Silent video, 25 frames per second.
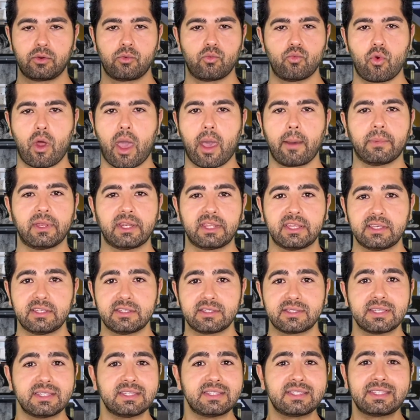remedies,
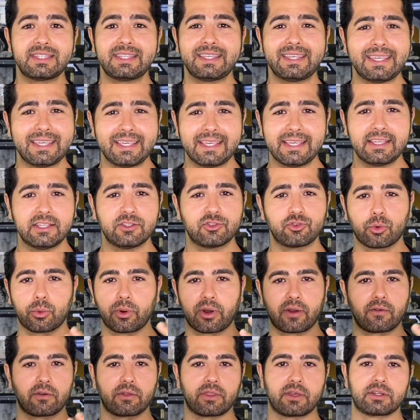these teas or
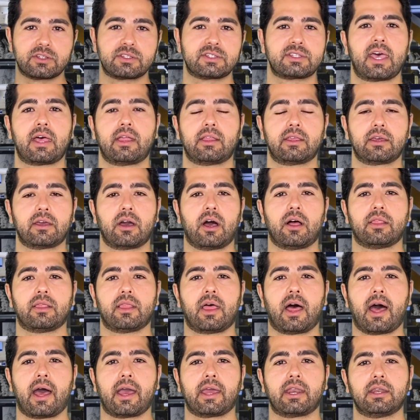whatever they're selling
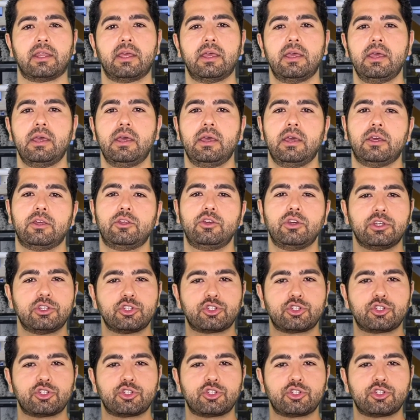online, you can